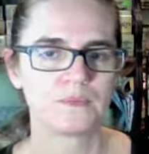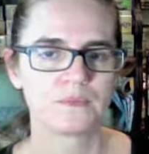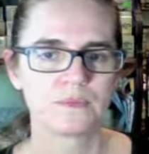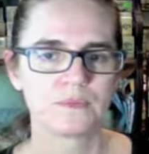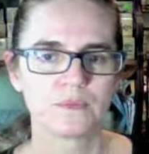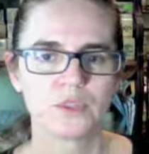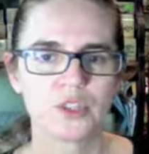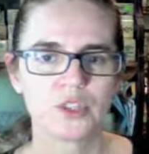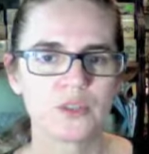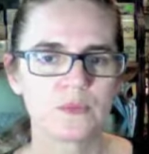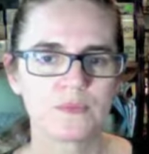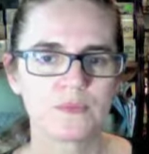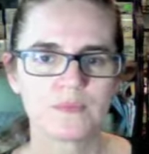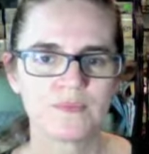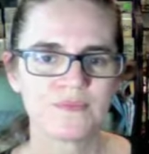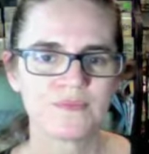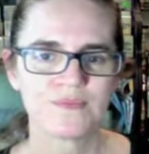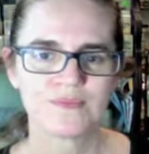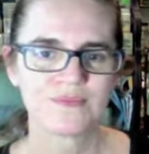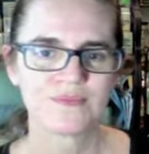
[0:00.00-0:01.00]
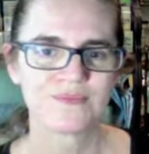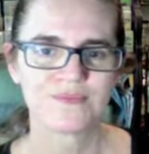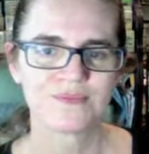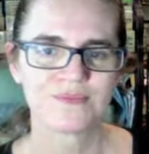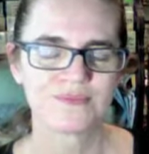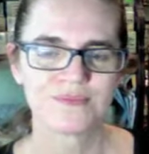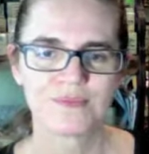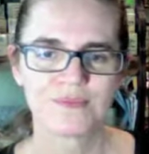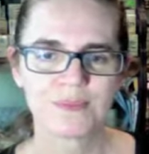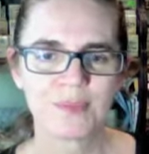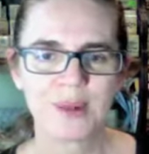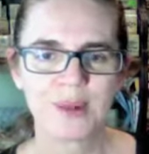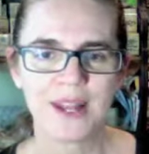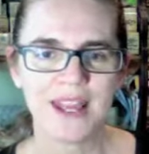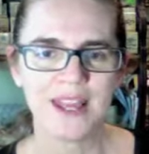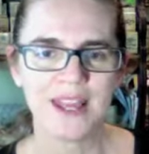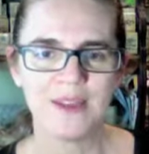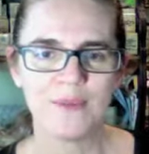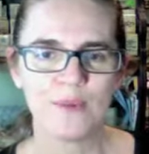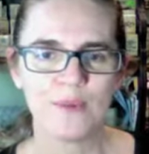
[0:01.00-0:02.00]
just
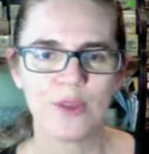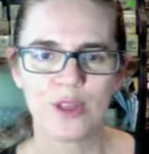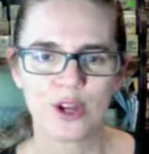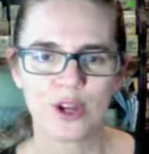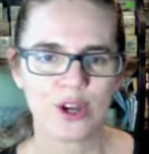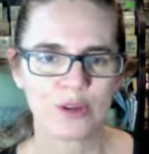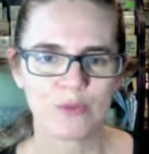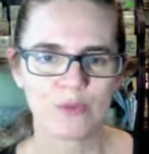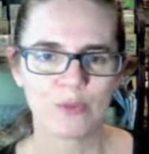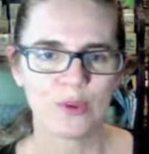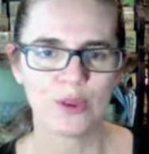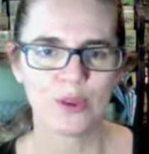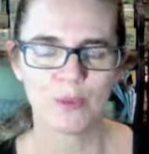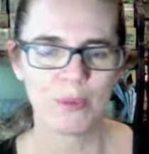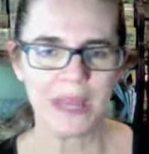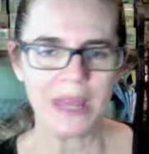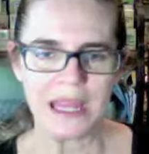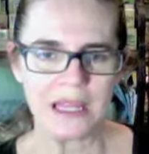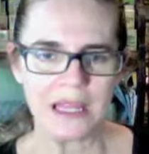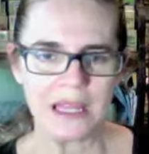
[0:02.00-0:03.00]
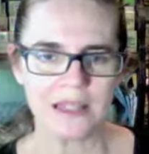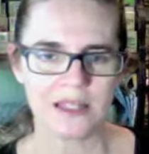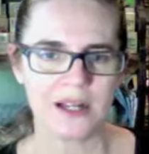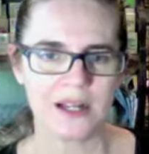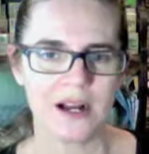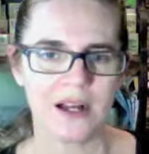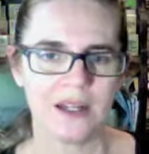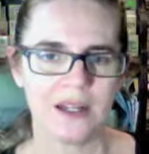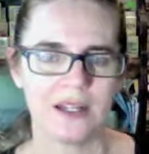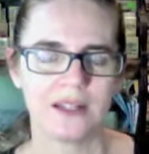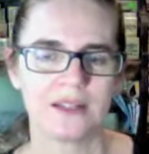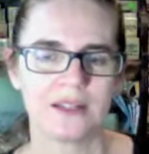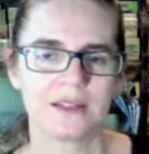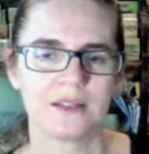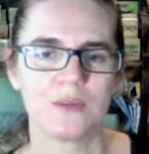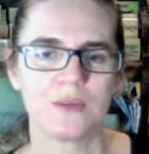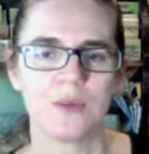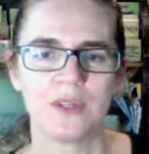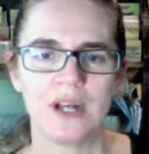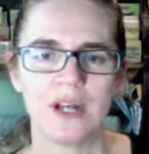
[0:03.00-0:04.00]
play with the paint on it
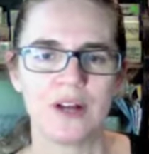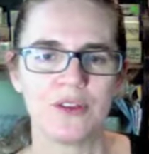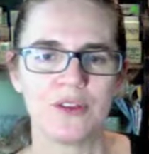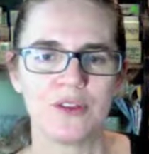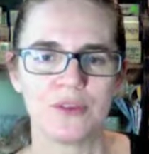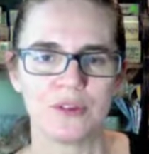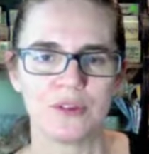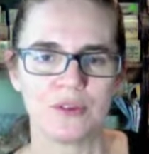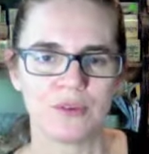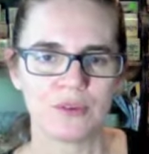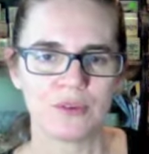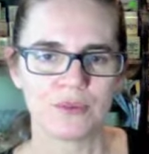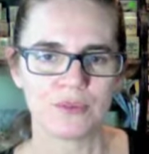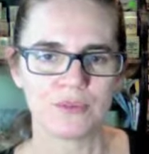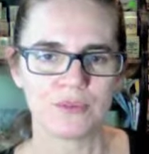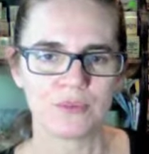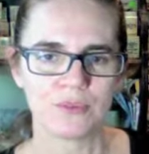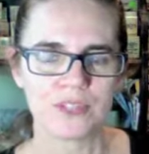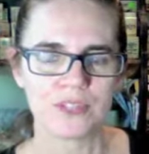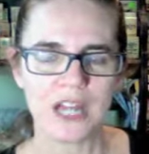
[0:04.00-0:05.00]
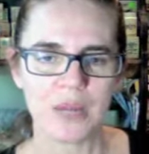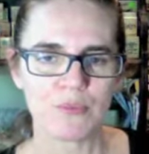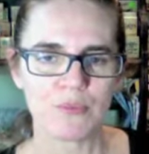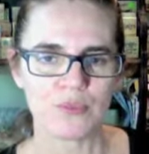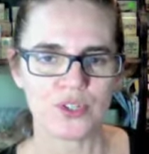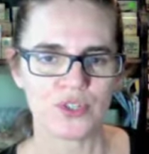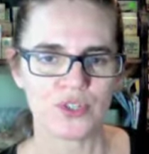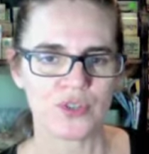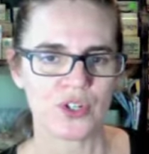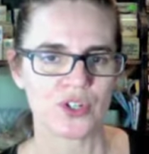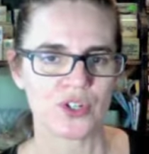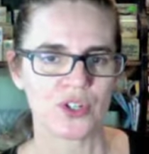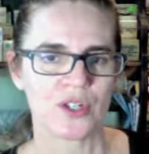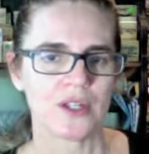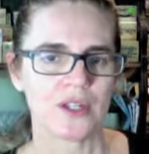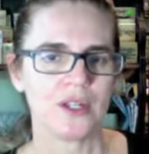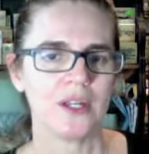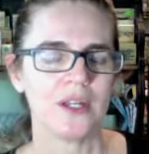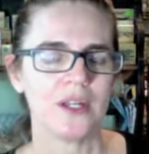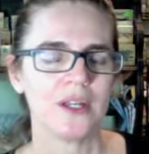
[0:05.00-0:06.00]
without the time restriction.
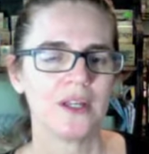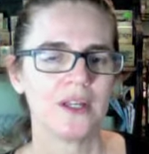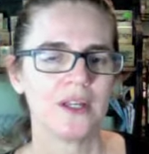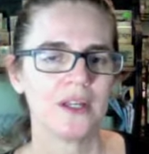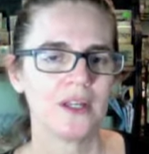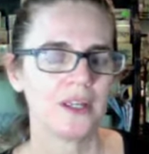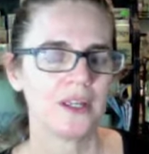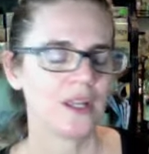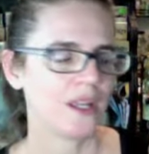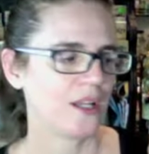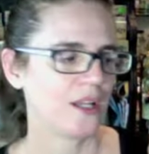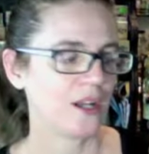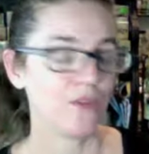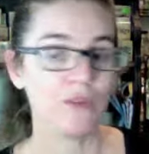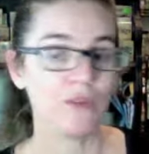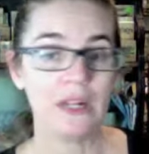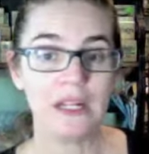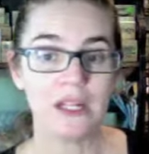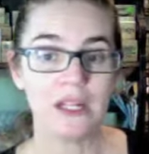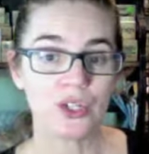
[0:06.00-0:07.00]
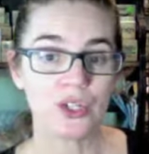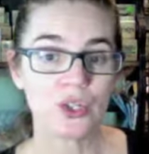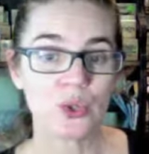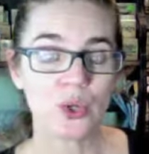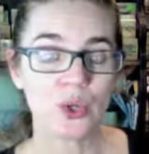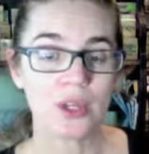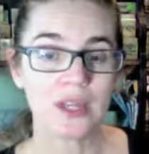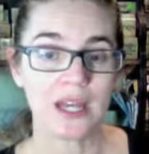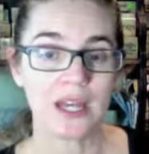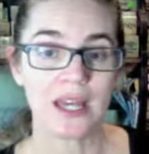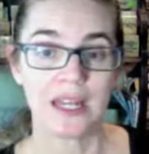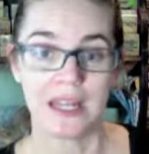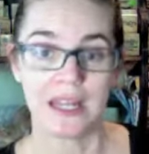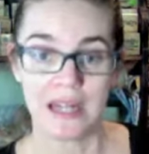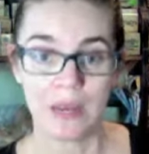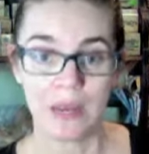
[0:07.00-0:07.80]
And I really enjoyed that, and I